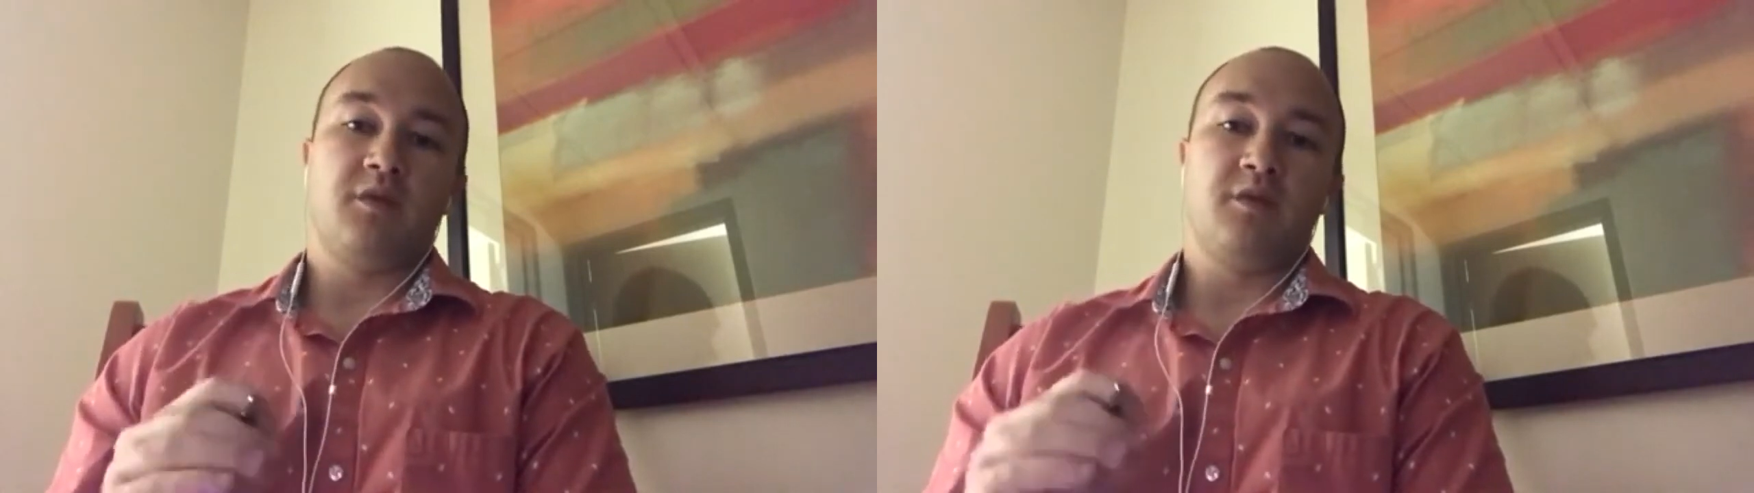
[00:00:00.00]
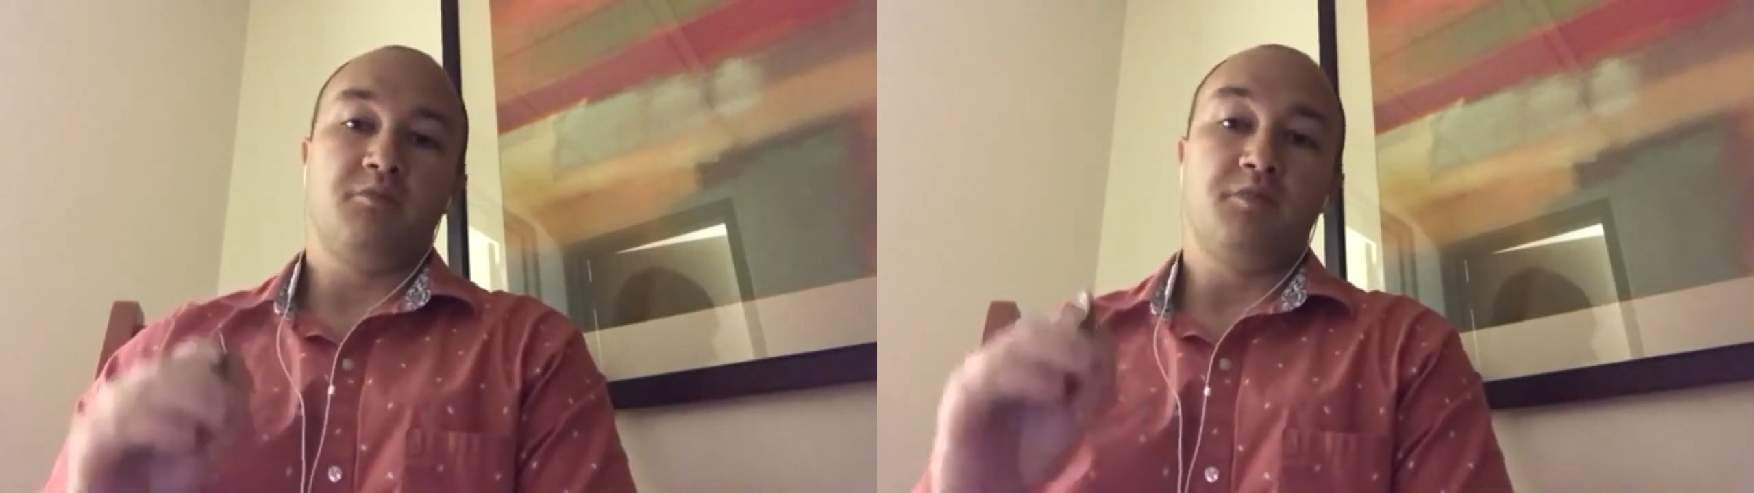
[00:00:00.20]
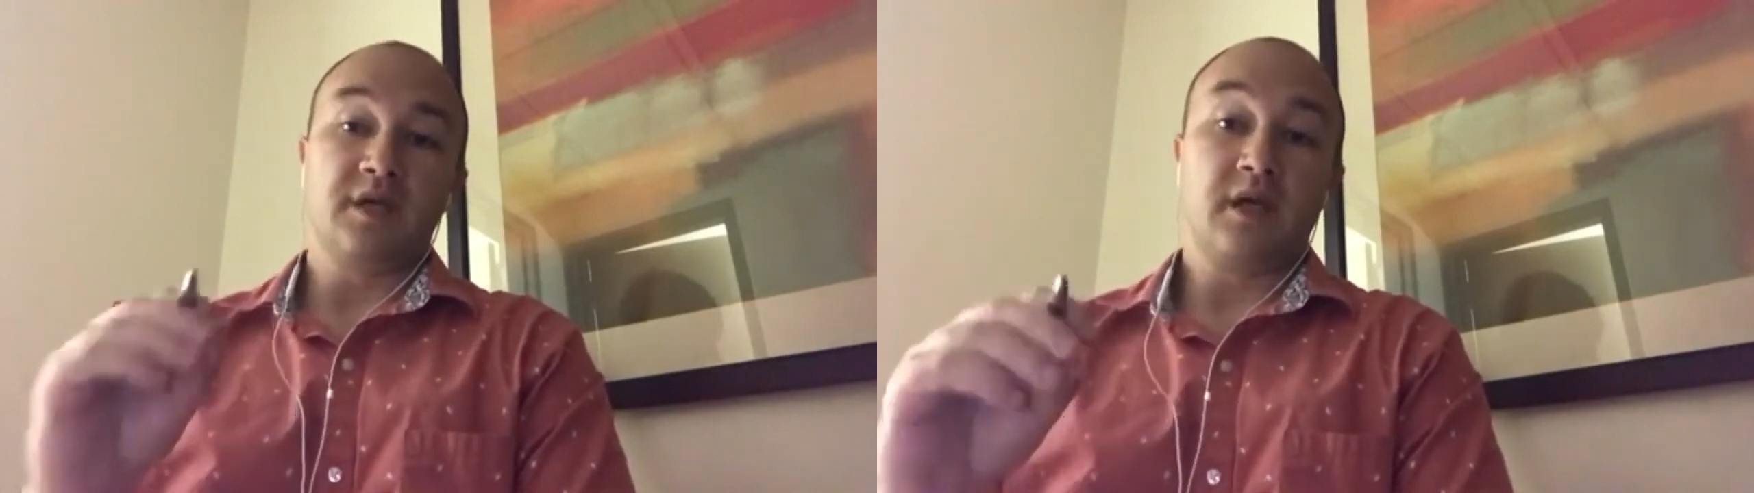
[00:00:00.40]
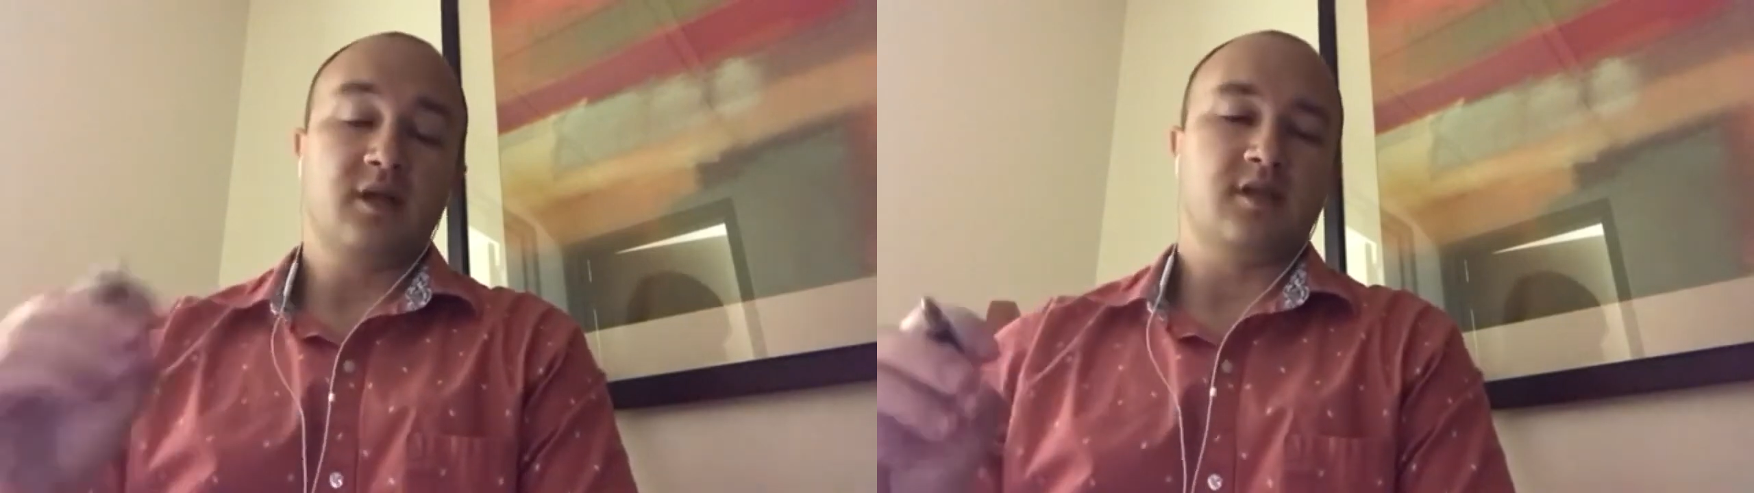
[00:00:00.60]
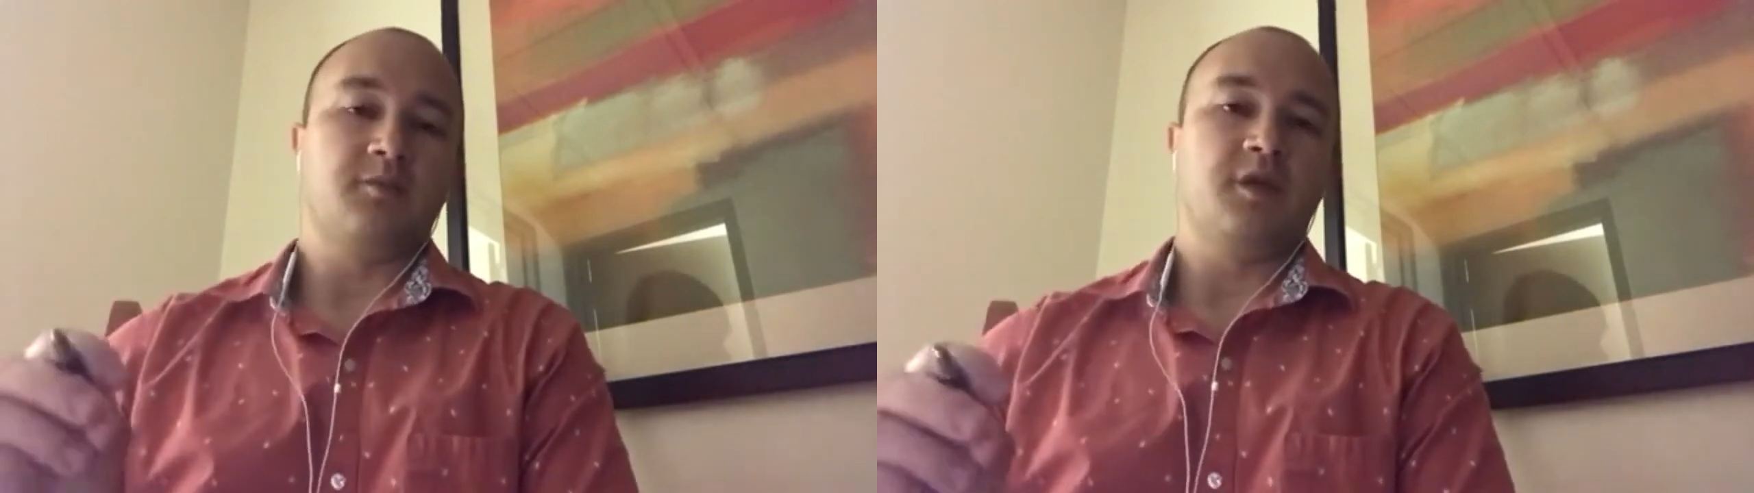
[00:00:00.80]
me
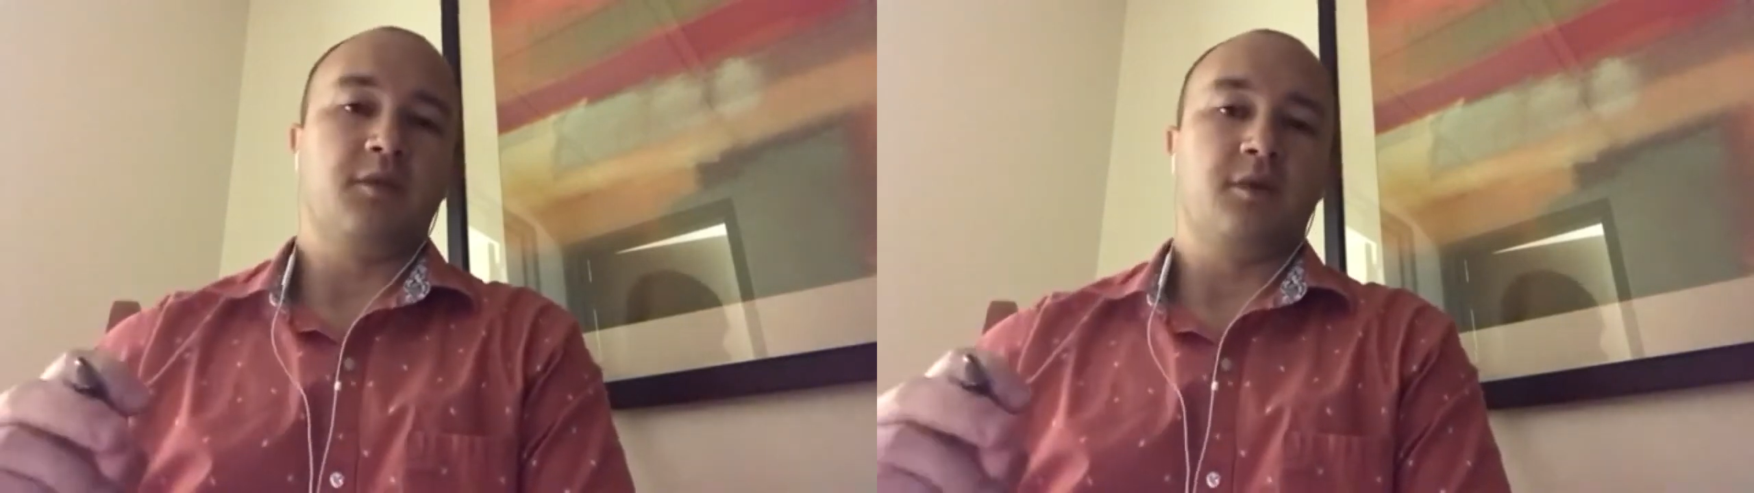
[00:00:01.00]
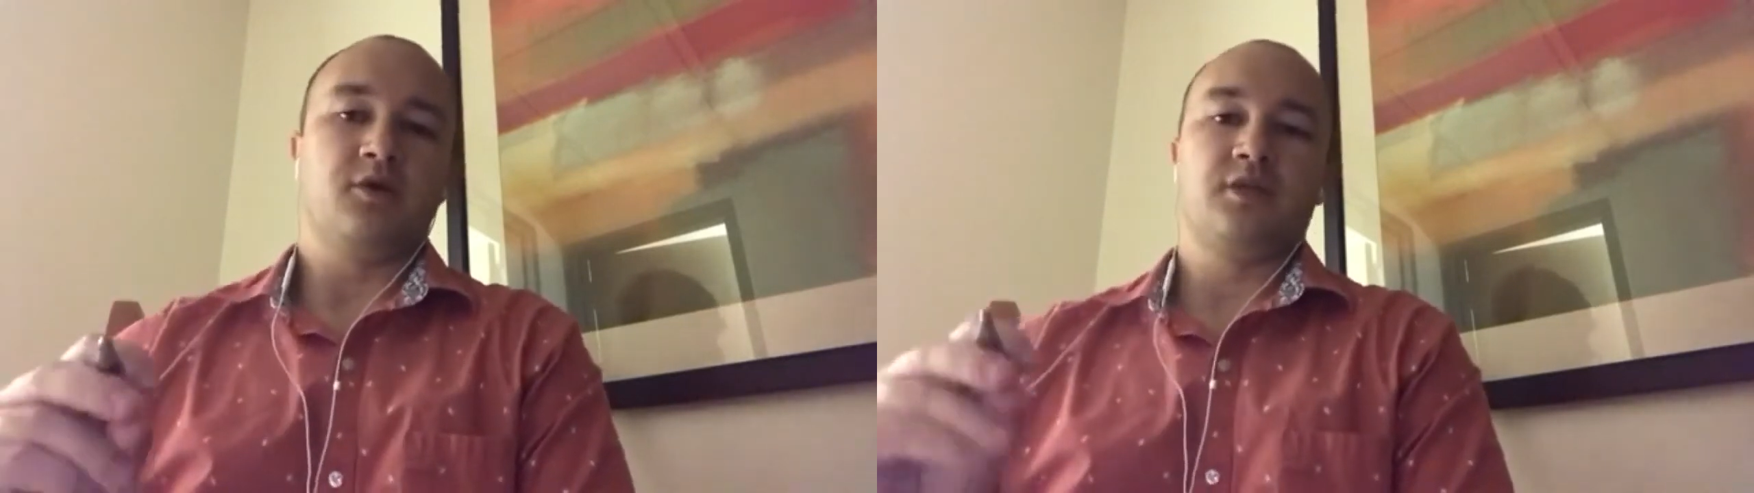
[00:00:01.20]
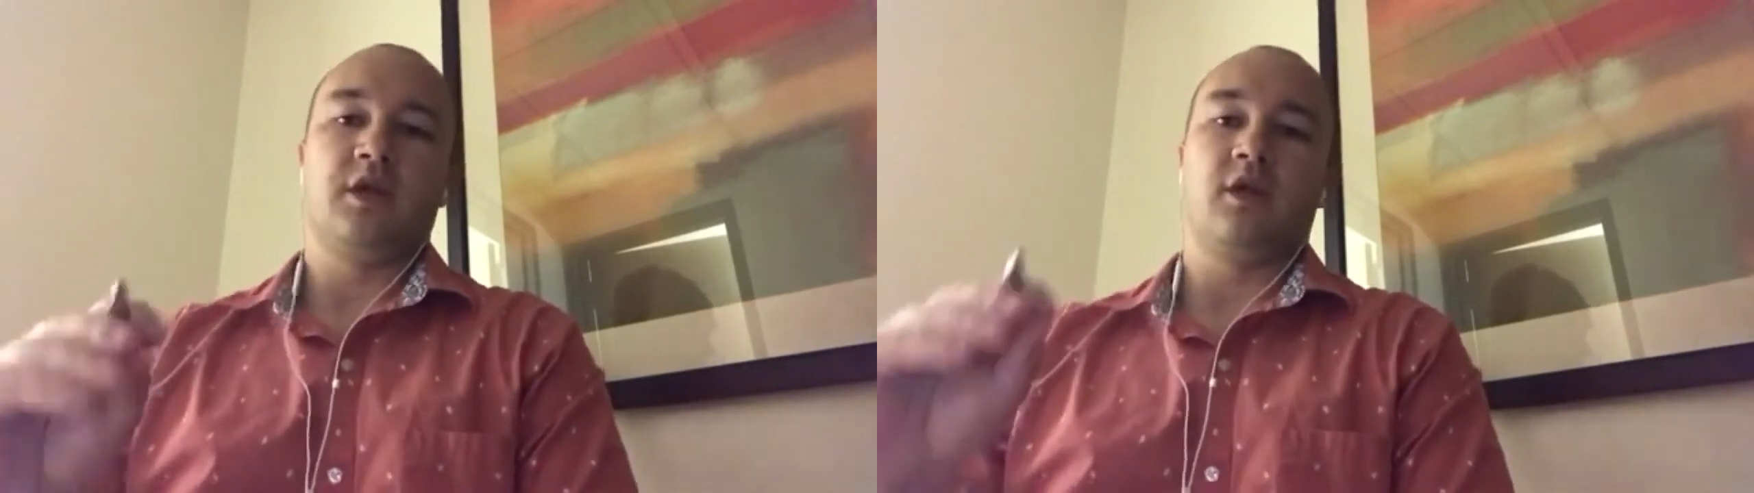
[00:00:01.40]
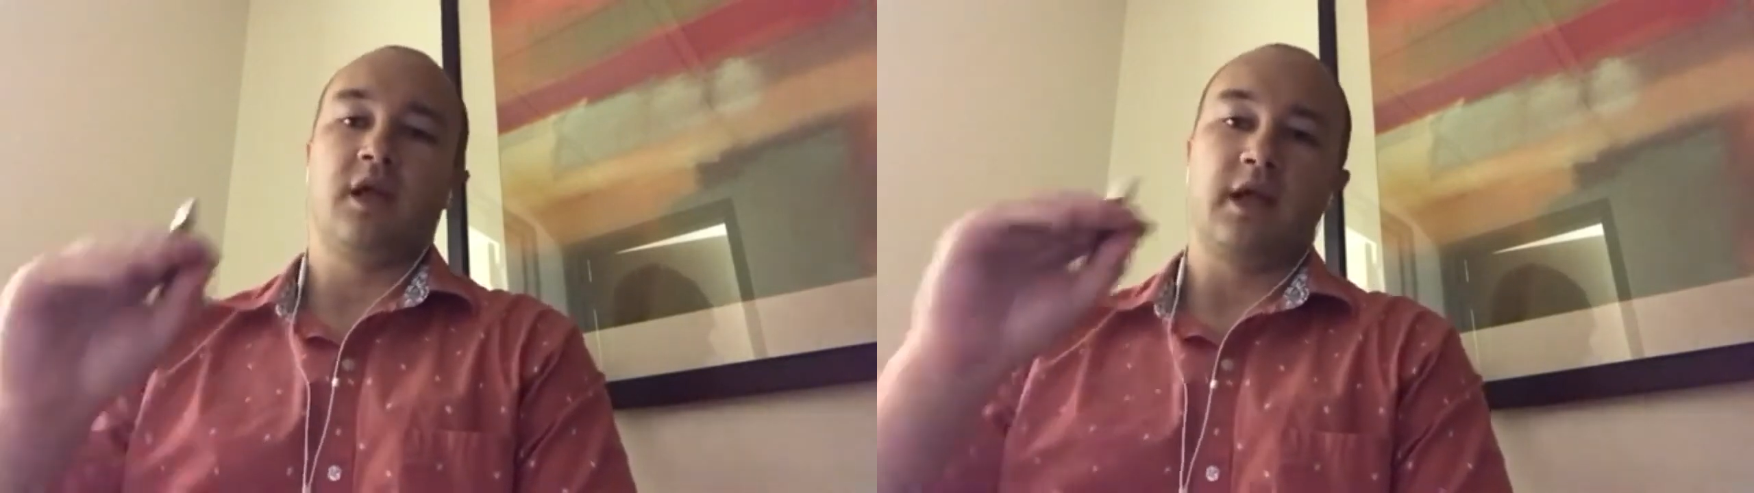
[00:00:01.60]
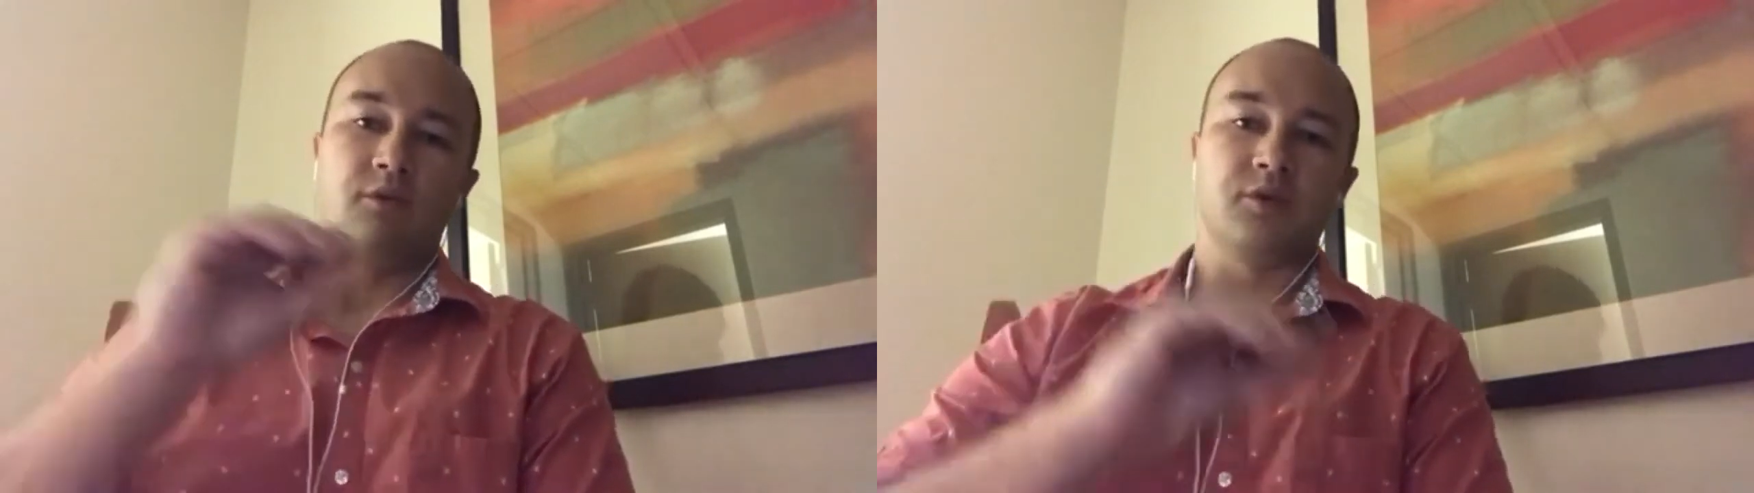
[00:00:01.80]
because I'm in the military and I